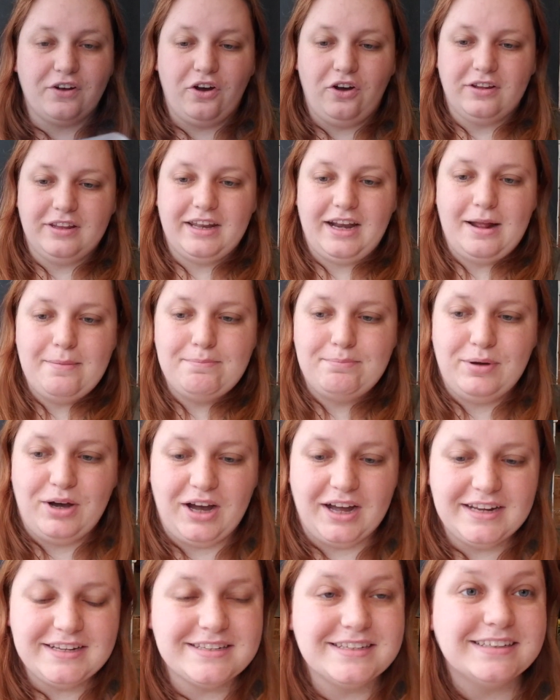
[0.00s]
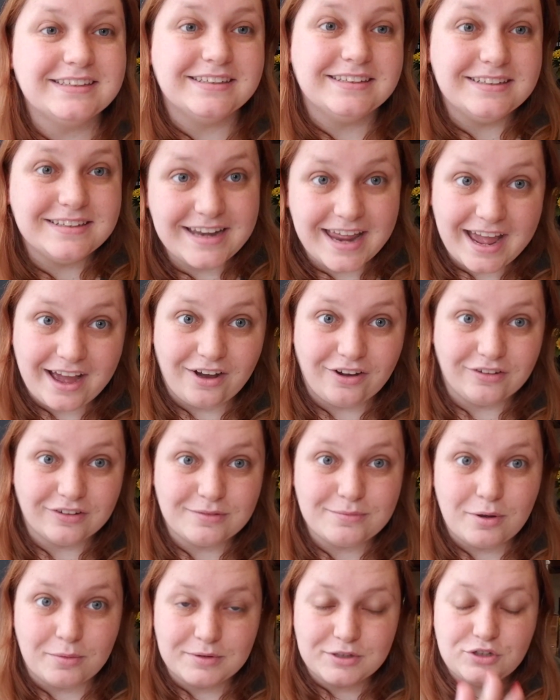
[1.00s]
all that I bought. Now, the
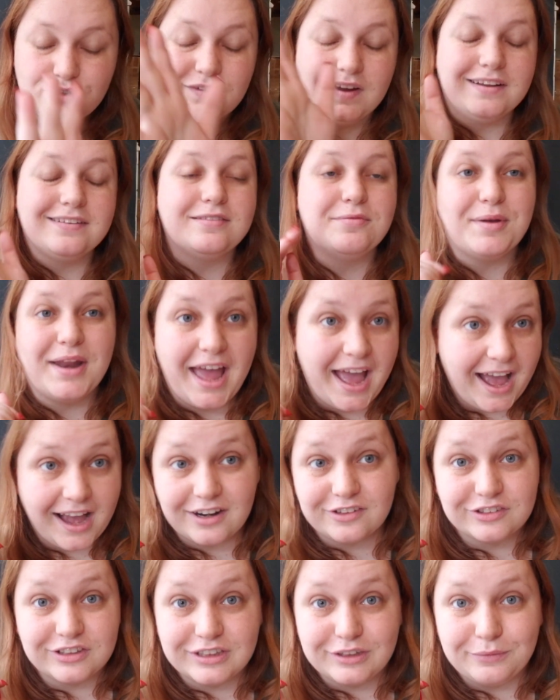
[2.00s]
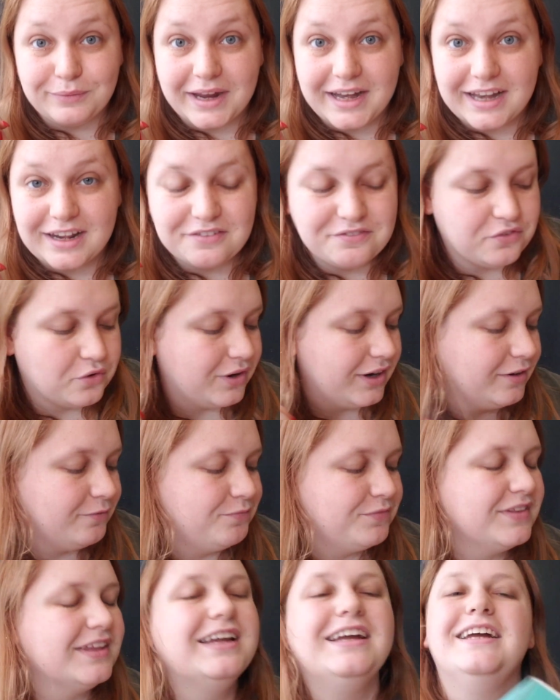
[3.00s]
moment you guys have been actually waiting for
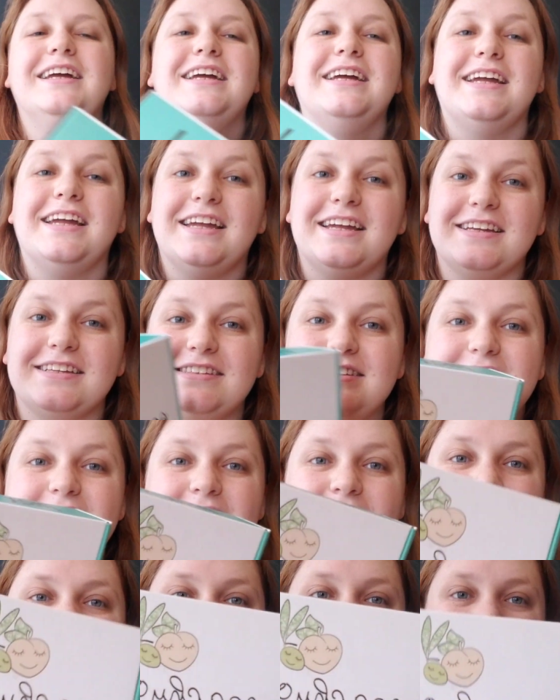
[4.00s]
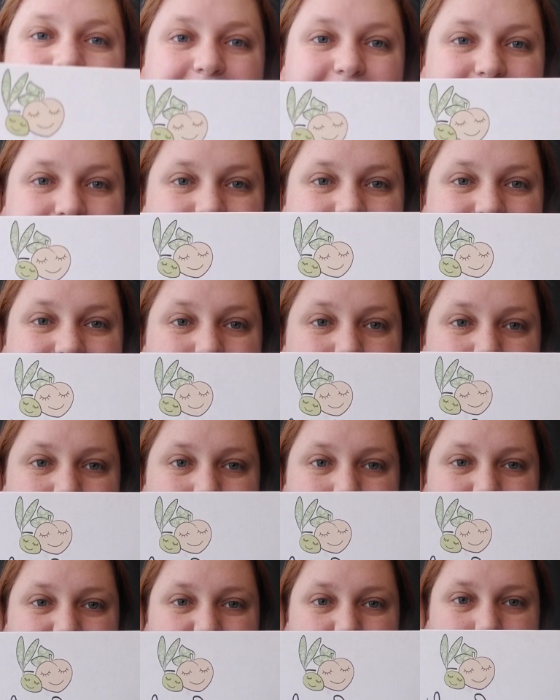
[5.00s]
is the May
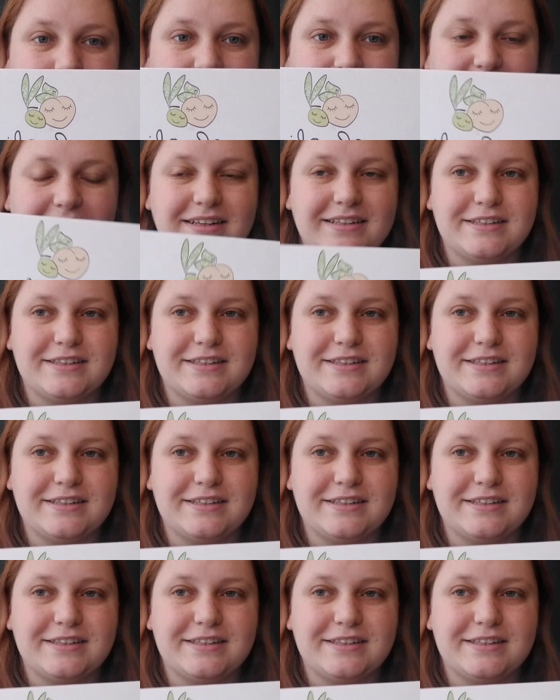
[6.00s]
Peachy palette.